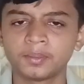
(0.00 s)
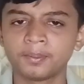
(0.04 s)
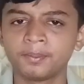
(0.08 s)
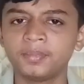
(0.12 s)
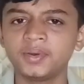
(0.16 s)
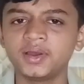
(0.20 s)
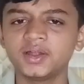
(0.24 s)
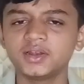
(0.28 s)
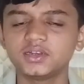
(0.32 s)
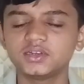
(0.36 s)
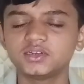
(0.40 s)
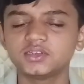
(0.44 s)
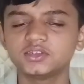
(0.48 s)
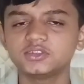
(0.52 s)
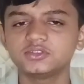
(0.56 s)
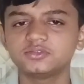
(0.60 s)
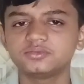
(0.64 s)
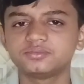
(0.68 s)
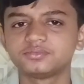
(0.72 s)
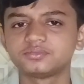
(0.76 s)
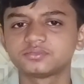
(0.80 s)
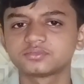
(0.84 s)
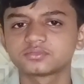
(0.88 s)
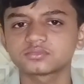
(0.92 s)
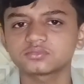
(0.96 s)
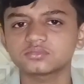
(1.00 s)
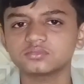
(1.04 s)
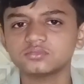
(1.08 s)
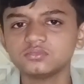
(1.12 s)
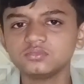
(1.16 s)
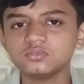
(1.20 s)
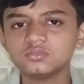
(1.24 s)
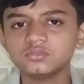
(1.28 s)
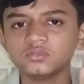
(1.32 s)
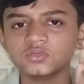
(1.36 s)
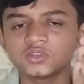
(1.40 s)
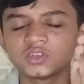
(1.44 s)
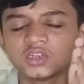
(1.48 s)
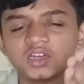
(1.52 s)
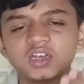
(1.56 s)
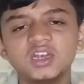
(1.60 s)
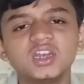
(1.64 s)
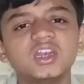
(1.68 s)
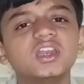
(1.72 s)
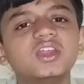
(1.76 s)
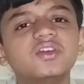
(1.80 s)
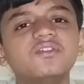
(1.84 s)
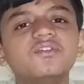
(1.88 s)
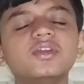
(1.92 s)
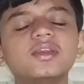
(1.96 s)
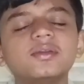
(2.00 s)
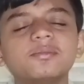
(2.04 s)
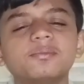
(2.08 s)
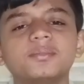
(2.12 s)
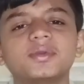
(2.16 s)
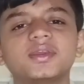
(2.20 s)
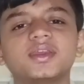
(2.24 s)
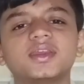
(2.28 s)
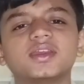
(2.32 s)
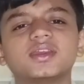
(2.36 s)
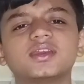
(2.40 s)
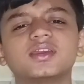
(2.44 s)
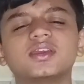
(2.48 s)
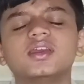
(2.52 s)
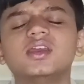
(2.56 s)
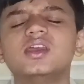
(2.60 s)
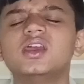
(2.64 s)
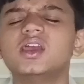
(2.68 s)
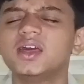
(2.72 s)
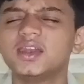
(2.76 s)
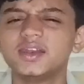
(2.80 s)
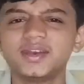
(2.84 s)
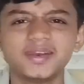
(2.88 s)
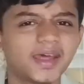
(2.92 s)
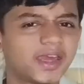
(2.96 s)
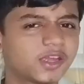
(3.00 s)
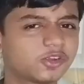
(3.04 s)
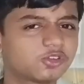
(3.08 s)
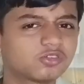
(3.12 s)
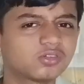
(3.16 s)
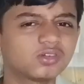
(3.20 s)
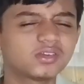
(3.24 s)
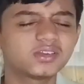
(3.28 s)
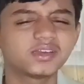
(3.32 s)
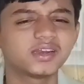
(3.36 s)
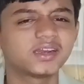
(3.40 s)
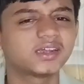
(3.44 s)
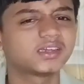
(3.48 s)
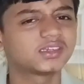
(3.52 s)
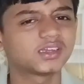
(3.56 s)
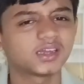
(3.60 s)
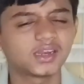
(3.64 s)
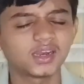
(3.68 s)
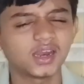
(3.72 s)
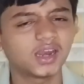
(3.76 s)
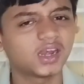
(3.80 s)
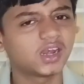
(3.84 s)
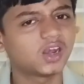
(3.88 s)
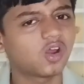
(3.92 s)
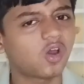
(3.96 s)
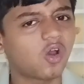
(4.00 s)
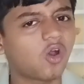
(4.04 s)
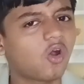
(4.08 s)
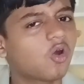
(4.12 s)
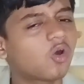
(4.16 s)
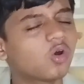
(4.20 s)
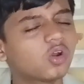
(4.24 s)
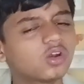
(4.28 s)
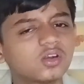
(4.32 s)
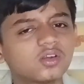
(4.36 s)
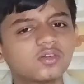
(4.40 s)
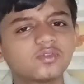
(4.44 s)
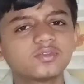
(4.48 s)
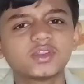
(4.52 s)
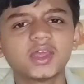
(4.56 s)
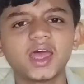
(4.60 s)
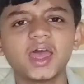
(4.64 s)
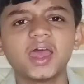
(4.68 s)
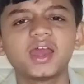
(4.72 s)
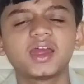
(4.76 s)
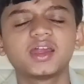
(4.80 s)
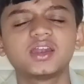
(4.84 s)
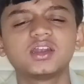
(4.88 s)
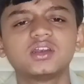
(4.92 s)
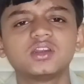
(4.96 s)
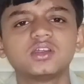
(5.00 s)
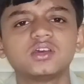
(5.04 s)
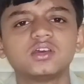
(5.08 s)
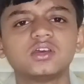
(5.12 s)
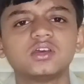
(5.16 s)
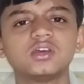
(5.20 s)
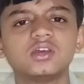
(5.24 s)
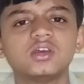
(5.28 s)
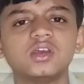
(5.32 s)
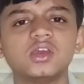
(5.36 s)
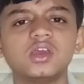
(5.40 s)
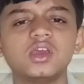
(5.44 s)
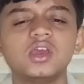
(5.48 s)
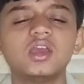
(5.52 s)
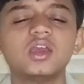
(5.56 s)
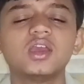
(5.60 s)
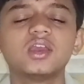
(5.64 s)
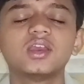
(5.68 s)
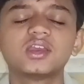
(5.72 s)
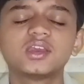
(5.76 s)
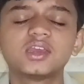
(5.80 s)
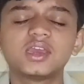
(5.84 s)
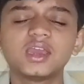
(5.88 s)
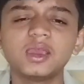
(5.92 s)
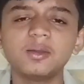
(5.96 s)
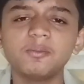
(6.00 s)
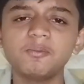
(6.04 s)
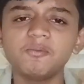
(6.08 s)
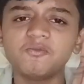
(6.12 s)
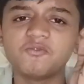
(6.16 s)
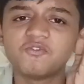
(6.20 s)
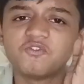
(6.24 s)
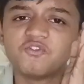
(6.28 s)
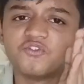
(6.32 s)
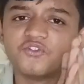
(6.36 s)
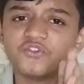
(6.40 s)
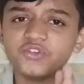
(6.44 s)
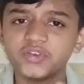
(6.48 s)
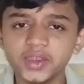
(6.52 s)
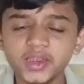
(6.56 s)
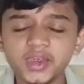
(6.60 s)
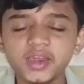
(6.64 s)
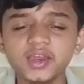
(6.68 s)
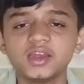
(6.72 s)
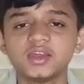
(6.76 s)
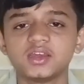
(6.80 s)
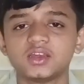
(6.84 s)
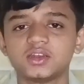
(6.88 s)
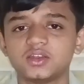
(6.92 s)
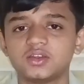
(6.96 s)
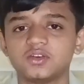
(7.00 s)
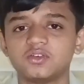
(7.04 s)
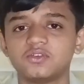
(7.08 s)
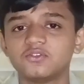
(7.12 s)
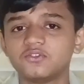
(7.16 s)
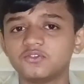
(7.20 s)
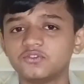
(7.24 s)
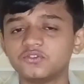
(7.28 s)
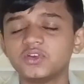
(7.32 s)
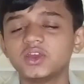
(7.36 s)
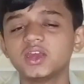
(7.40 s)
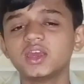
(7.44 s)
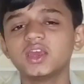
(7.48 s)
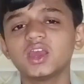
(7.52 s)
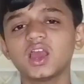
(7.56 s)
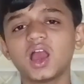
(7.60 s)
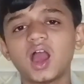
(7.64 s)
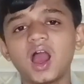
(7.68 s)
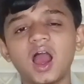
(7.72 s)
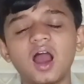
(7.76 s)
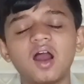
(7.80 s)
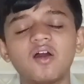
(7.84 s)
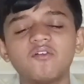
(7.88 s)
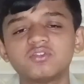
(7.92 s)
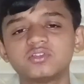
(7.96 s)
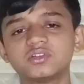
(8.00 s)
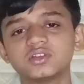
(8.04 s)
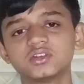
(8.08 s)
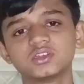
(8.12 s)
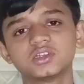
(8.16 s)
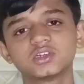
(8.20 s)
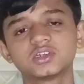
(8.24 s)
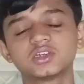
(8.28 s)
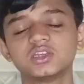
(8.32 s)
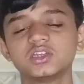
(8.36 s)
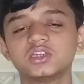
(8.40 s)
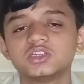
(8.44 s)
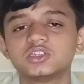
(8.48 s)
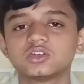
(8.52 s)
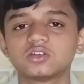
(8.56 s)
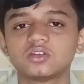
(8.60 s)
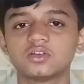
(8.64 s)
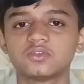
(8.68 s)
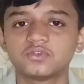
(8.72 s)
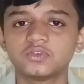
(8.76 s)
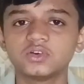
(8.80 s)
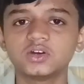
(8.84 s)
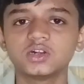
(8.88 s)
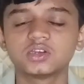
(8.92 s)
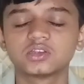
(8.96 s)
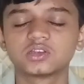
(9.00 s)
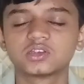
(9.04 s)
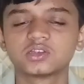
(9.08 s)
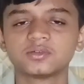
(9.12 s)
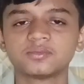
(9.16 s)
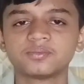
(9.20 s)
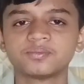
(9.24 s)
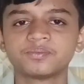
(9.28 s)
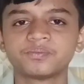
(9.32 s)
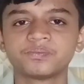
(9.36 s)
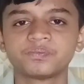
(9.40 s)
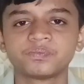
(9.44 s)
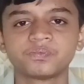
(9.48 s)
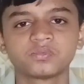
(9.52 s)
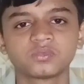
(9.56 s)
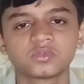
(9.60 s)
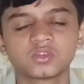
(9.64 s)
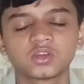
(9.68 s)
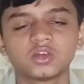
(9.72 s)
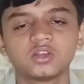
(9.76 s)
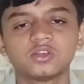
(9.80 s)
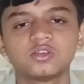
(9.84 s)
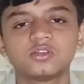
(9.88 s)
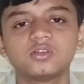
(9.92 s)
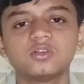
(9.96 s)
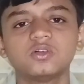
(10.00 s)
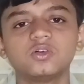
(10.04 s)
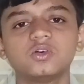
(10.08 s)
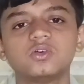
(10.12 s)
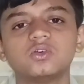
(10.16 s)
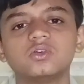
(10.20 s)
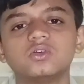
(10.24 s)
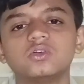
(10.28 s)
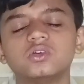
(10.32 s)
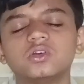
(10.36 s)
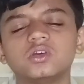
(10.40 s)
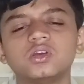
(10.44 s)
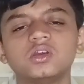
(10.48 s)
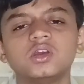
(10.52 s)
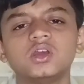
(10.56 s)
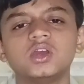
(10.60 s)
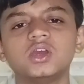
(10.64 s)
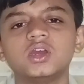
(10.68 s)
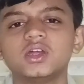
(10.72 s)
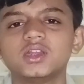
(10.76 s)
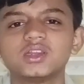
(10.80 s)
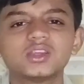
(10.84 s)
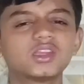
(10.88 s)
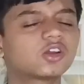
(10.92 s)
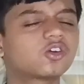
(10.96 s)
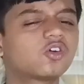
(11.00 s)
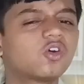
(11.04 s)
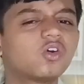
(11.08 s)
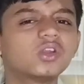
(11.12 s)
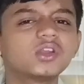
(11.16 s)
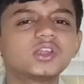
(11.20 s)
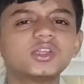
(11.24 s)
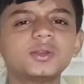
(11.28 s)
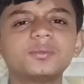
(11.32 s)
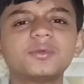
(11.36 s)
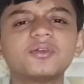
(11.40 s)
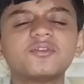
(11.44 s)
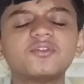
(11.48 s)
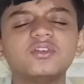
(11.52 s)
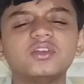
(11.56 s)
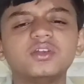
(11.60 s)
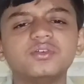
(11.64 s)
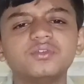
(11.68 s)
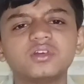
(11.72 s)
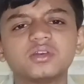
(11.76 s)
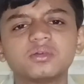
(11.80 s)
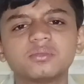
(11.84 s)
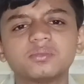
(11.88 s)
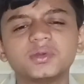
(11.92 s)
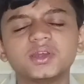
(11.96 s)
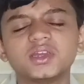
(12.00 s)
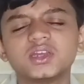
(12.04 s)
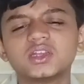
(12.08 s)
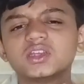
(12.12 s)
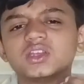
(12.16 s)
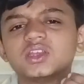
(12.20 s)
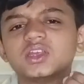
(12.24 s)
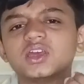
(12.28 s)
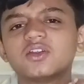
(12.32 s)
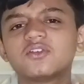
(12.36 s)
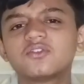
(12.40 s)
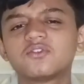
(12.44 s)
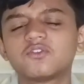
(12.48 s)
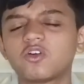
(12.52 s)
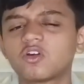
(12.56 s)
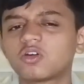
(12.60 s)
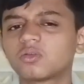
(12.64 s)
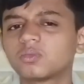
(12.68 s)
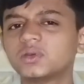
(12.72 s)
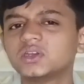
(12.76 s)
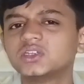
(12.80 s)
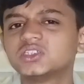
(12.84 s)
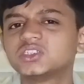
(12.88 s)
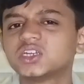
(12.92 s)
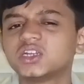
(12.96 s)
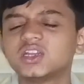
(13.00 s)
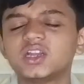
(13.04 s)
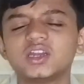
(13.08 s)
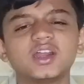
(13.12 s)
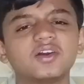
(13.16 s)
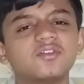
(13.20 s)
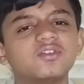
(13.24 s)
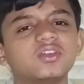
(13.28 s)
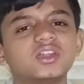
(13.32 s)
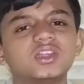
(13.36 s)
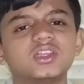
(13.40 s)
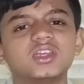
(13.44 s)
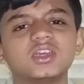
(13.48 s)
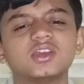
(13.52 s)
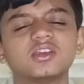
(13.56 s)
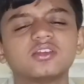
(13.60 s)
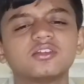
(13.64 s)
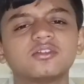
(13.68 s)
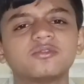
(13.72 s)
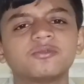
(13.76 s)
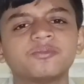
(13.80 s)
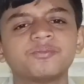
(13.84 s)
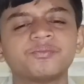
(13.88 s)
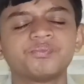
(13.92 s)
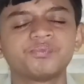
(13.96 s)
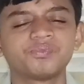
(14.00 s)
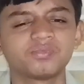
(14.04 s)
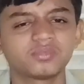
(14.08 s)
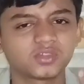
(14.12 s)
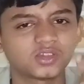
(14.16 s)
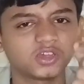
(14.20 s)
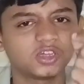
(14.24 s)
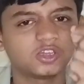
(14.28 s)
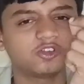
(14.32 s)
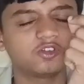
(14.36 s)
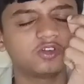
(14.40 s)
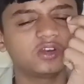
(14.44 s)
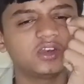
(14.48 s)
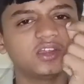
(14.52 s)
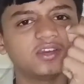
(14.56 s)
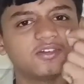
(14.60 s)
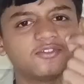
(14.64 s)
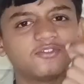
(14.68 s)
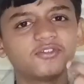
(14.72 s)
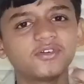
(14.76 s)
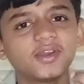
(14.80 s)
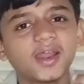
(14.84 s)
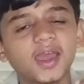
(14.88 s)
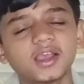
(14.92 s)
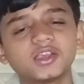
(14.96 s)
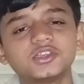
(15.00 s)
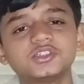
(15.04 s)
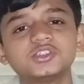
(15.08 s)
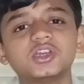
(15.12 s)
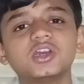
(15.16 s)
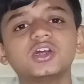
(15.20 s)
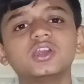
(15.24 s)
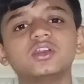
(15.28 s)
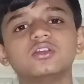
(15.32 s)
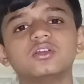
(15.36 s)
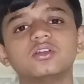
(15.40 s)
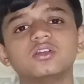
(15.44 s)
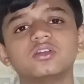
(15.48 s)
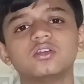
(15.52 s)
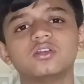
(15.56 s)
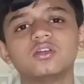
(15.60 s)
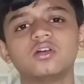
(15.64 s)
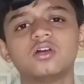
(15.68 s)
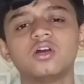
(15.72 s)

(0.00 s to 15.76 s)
But living being, natural selection, and all of that came way, way after the creation of Earth. So, the concept of living being, their formation, and everything is only a fraction